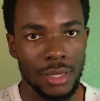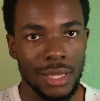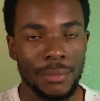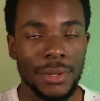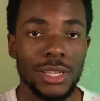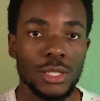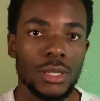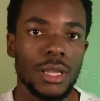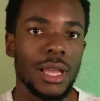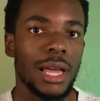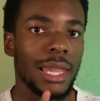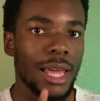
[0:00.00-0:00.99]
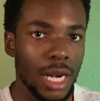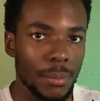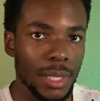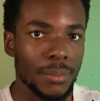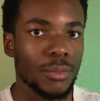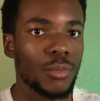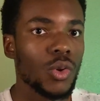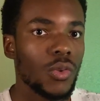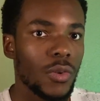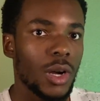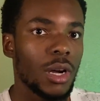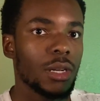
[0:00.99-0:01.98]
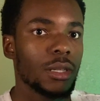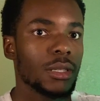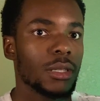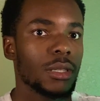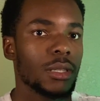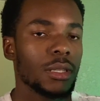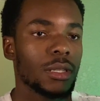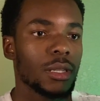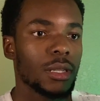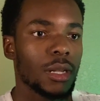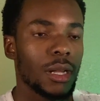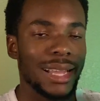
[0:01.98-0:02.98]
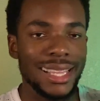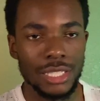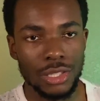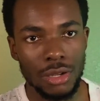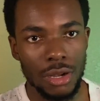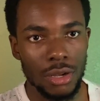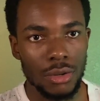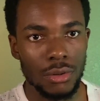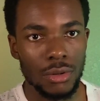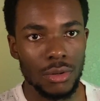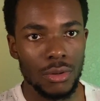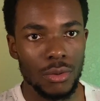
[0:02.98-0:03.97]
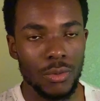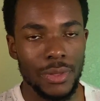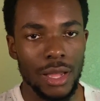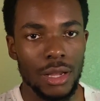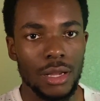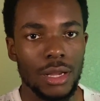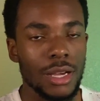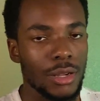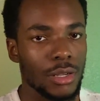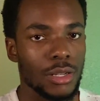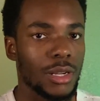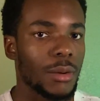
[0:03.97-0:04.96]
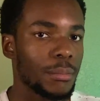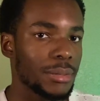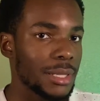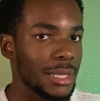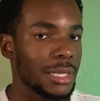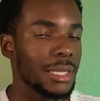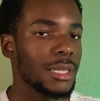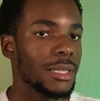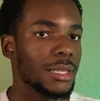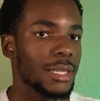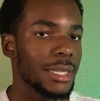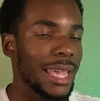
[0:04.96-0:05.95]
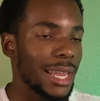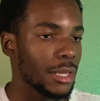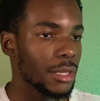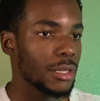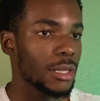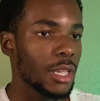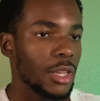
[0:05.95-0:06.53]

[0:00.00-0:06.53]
because a lot of people move on a song without completely getting it.